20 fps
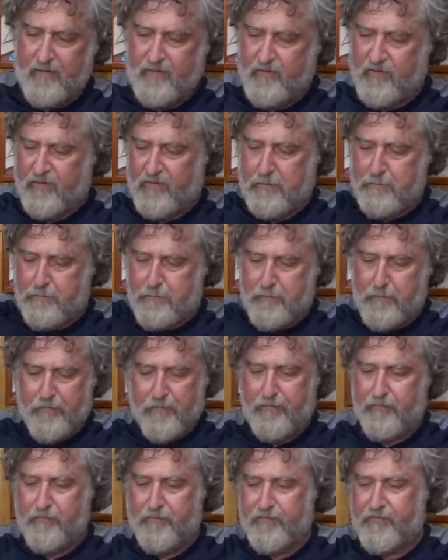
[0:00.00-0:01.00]
Just
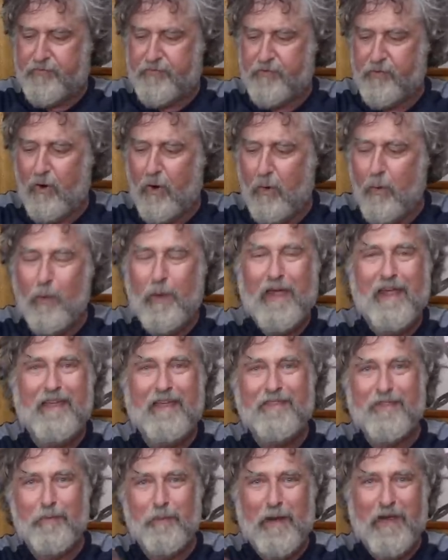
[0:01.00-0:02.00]
throw
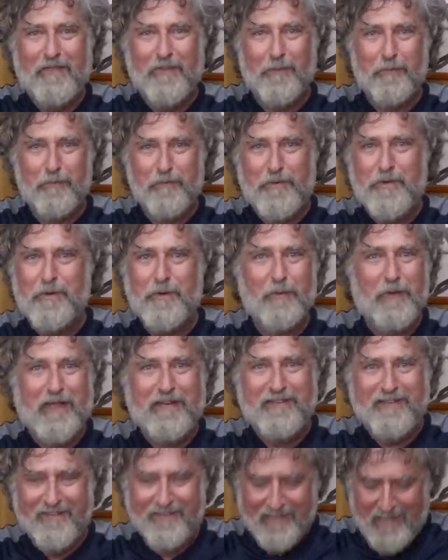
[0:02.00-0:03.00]
away the way the new
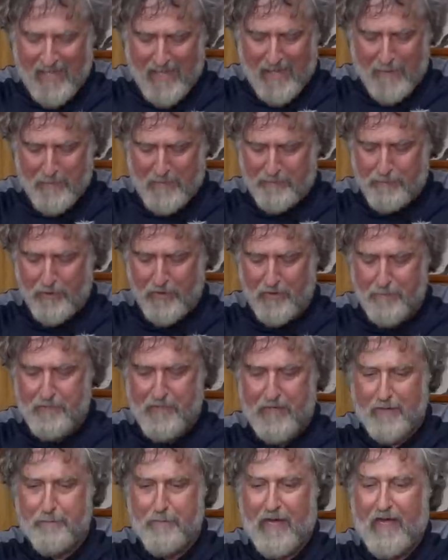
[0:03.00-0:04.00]
wrenches came and put them
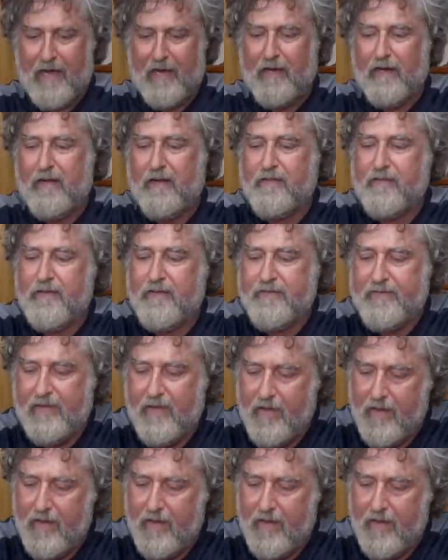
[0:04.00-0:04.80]
in a bag like this.